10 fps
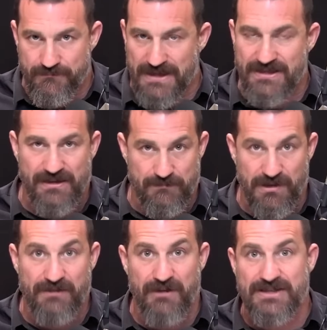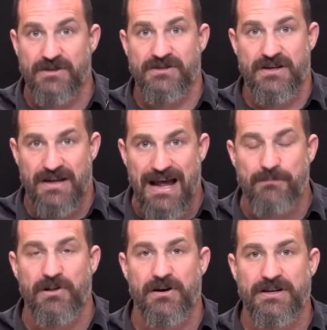basically blood vessels and
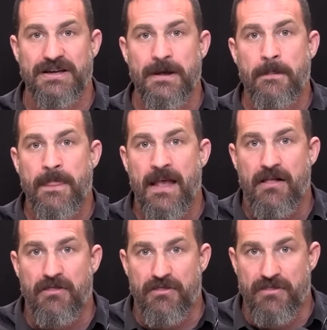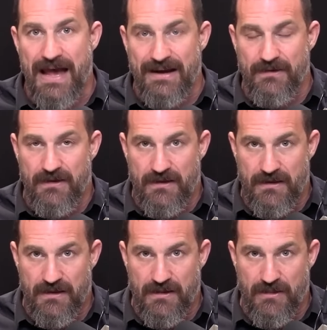capillaries, that
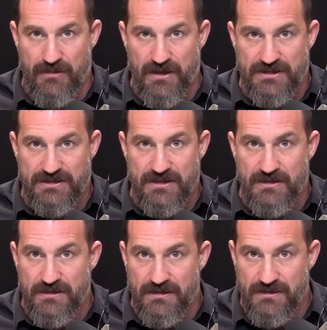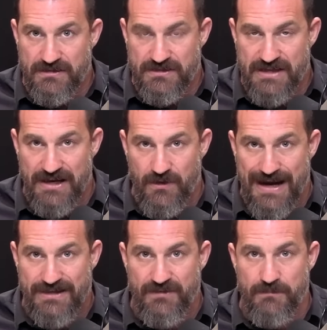the
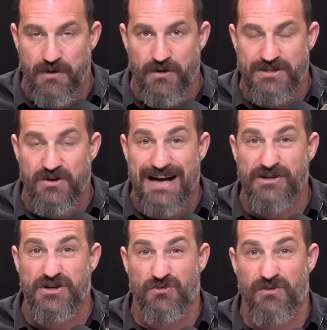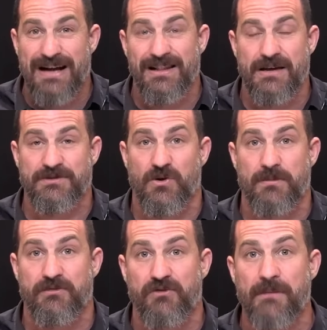psychoactive components are actually directly
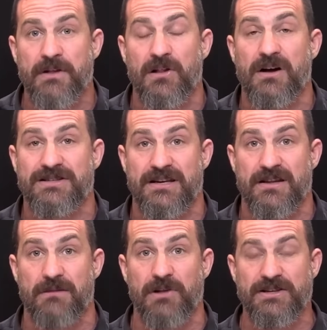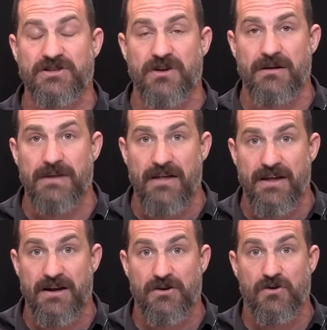absorbed from the lungs into the bloodstream
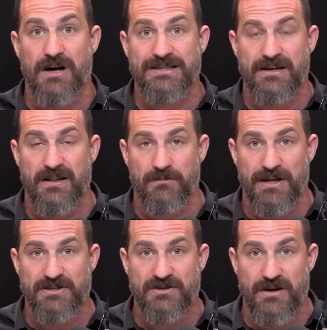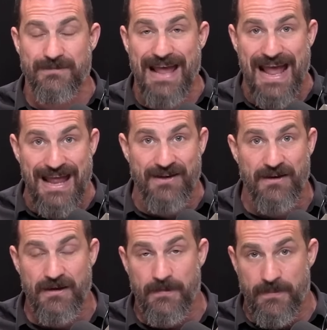and then can cross into the bloodstream and